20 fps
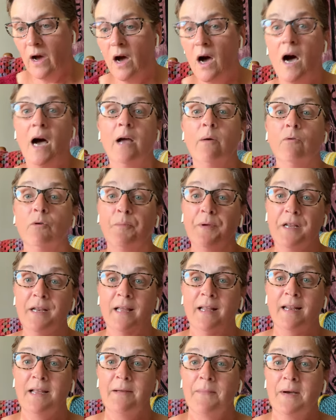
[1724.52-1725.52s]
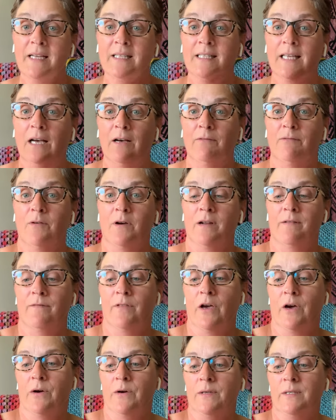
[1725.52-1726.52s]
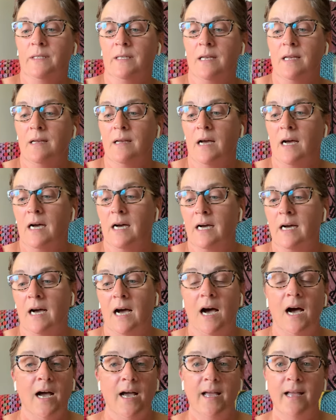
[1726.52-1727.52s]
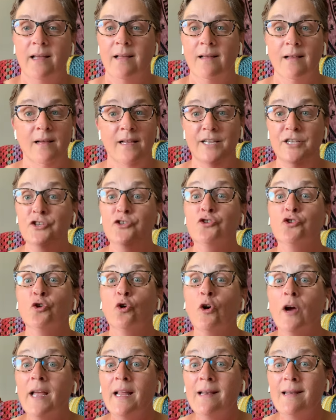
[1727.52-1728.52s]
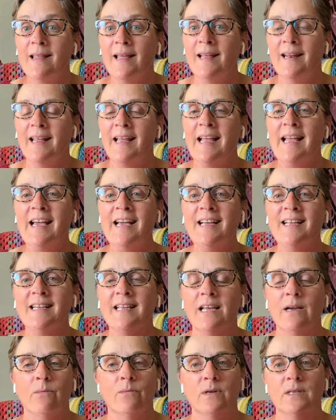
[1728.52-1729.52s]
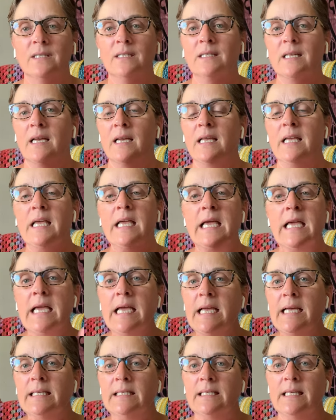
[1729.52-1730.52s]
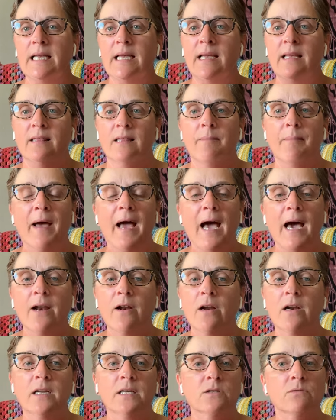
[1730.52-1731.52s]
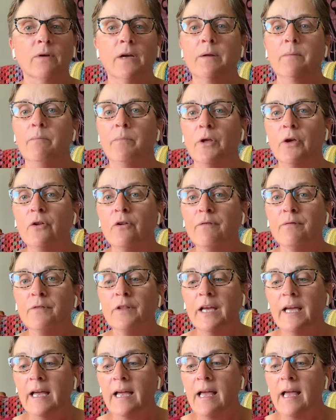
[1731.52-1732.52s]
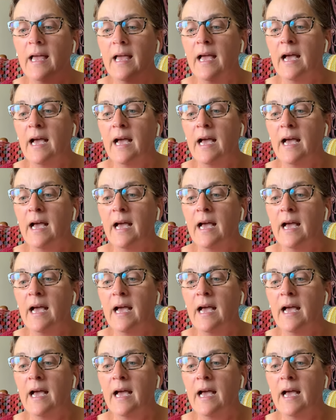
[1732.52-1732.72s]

I will be knitting myself one of those. Uh, I enjoyed knitting it. It was easy. The pattern is written beautifully.